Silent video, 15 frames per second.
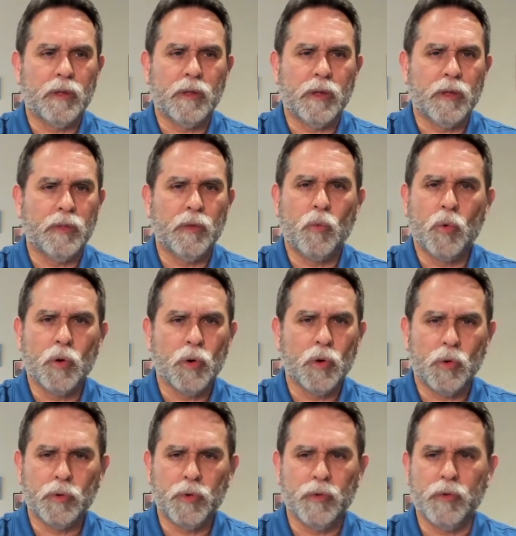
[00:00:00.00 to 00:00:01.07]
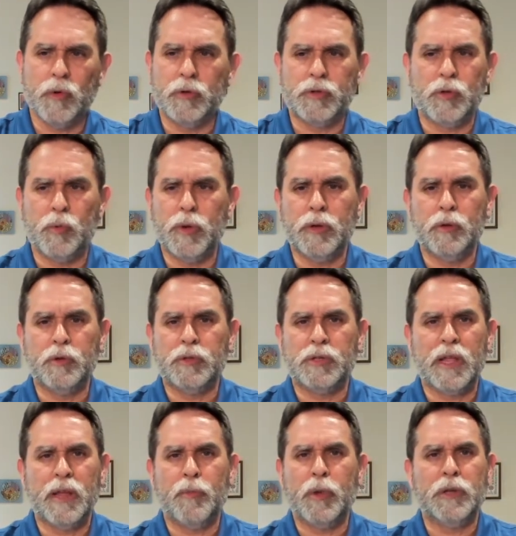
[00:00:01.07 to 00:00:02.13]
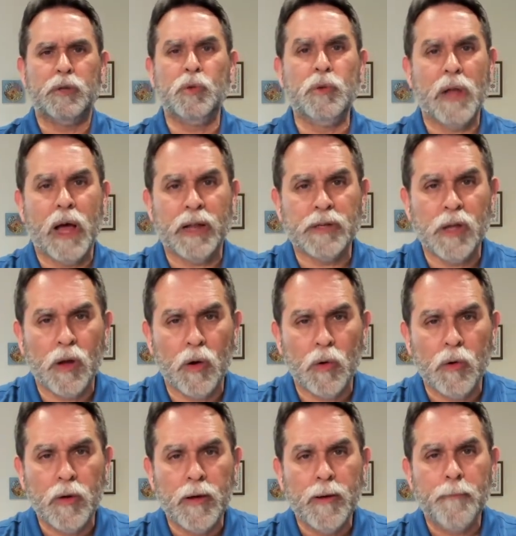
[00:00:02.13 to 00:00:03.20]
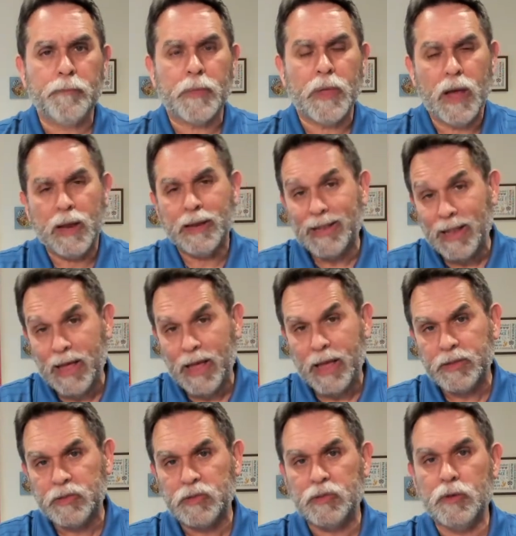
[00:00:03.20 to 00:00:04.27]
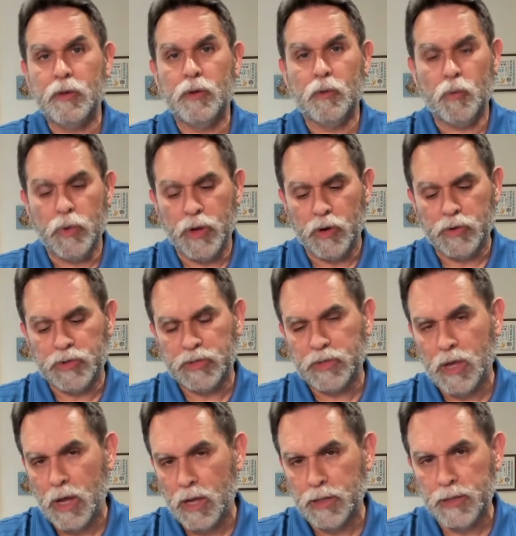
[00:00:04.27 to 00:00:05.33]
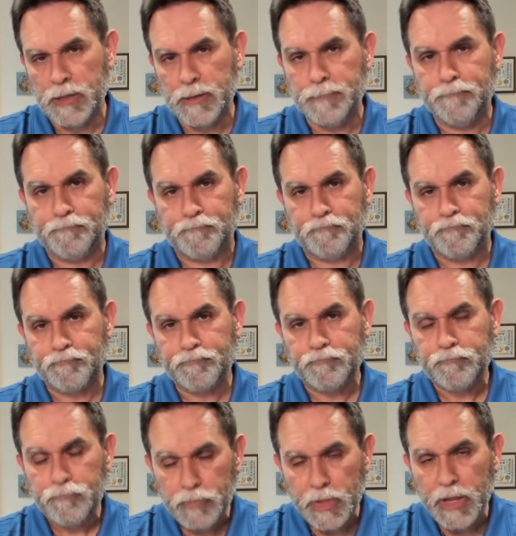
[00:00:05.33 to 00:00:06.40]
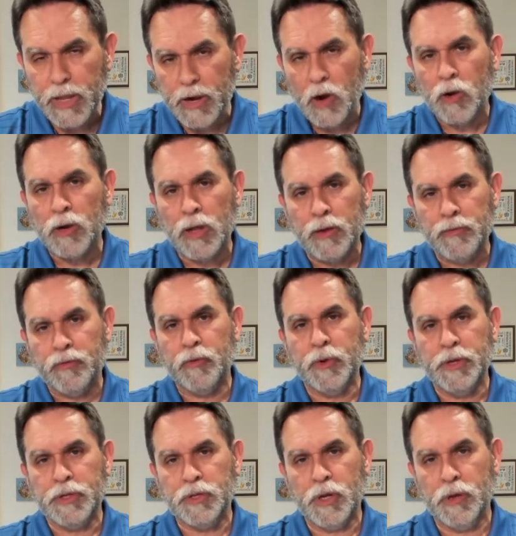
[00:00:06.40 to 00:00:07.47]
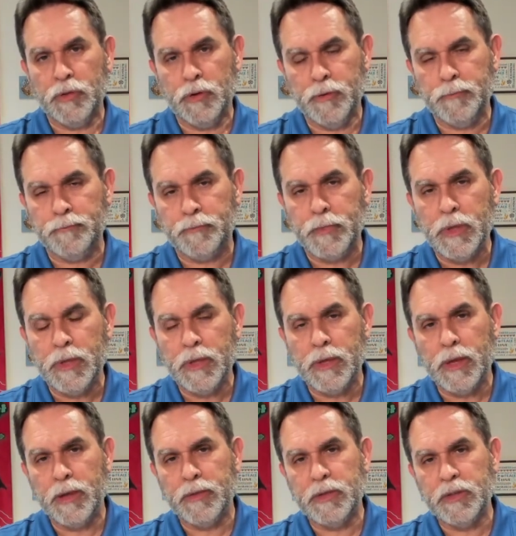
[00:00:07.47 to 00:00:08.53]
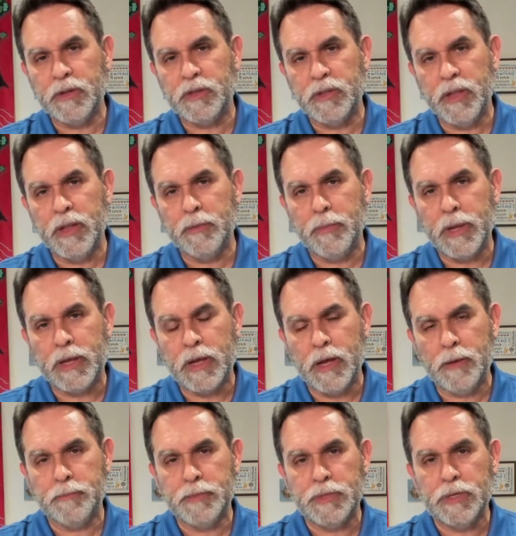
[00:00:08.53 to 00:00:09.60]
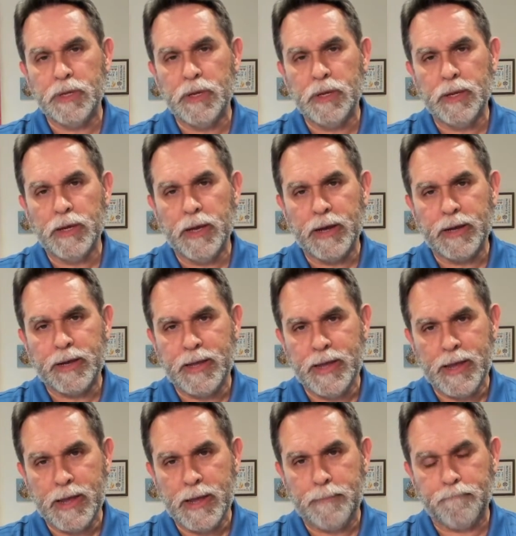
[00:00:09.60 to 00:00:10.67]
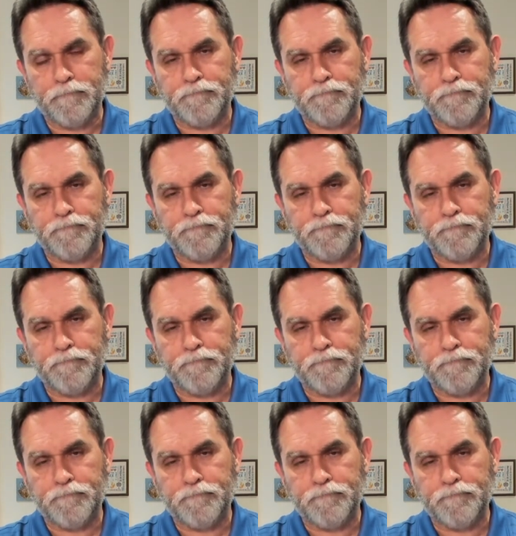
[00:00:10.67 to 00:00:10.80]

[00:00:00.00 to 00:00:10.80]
the world or those whose name we do not know unless we are solid in our love for each other. And this then becomes a key.